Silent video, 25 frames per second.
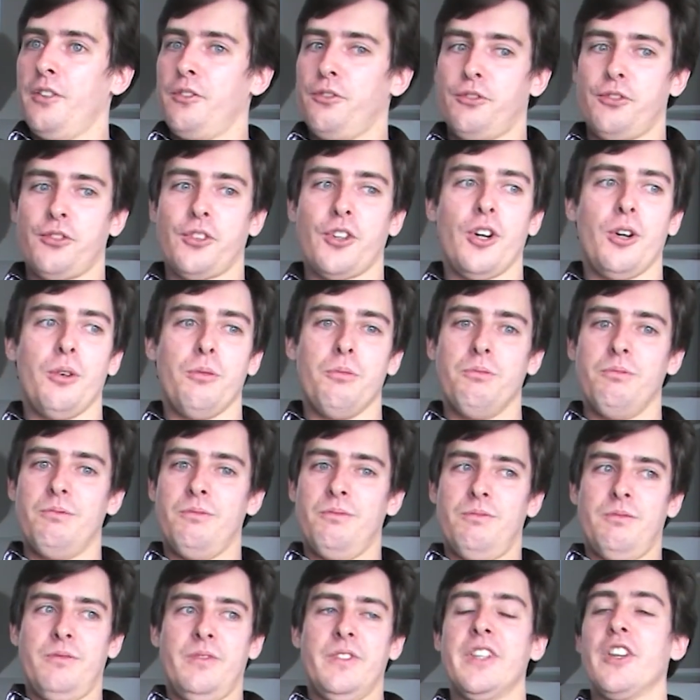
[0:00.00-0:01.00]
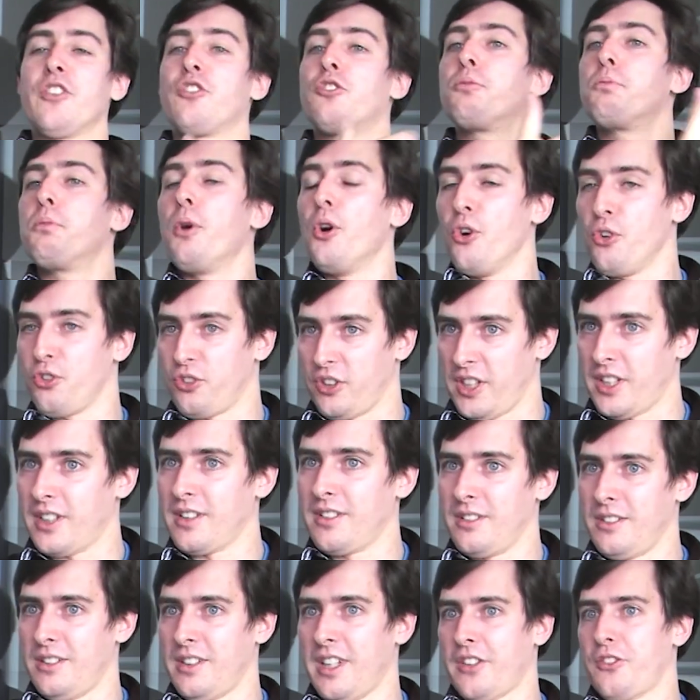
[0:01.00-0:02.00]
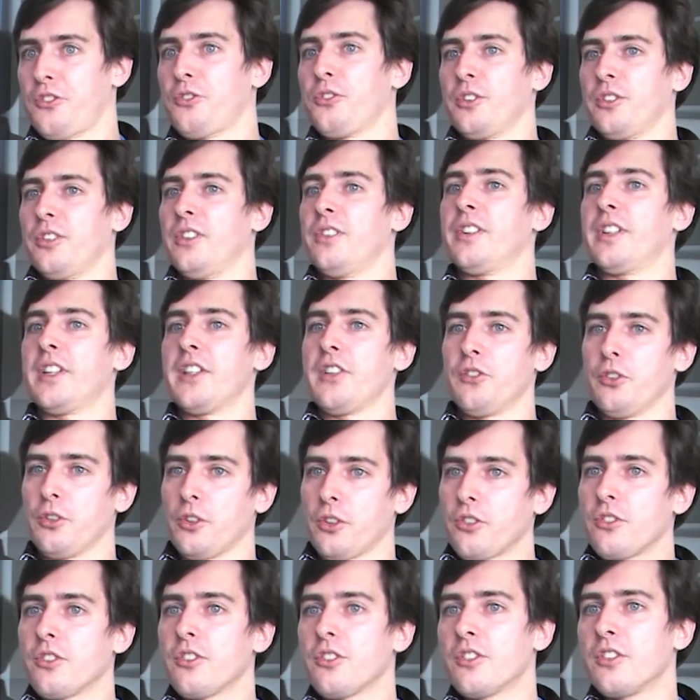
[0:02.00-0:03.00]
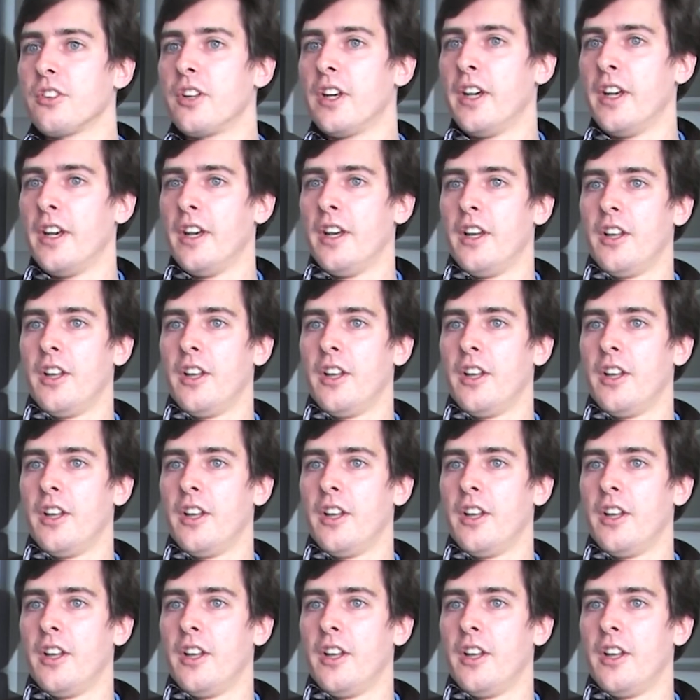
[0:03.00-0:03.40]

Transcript: from disposing external resources.